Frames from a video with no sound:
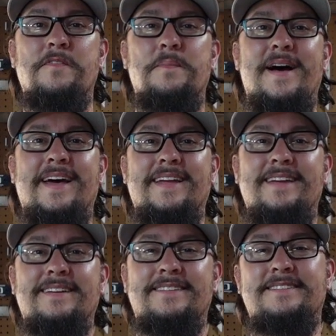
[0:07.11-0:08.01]

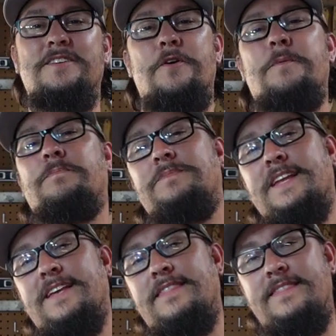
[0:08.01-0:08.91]
everybody. So
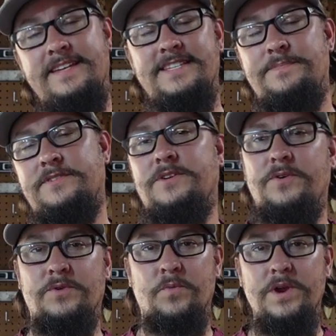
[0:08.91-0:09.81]
in this
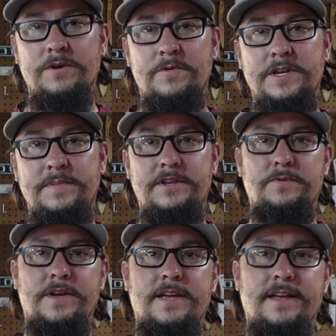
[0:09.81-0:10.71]
episode, we are going to be
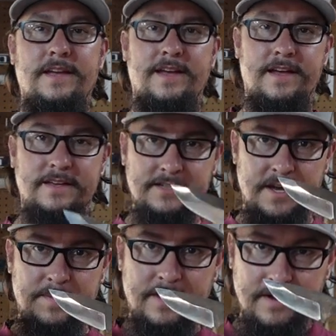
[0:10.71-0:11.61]
doing
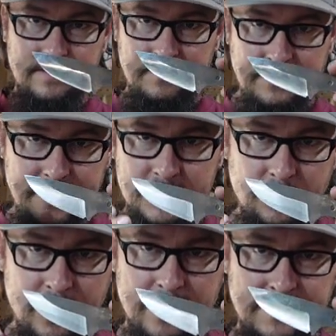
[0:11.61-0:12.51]
some finish
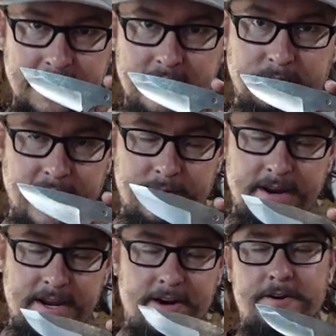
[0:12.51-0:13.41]
work to this blade
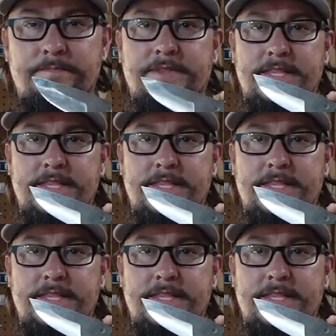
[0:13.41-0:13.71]
right here.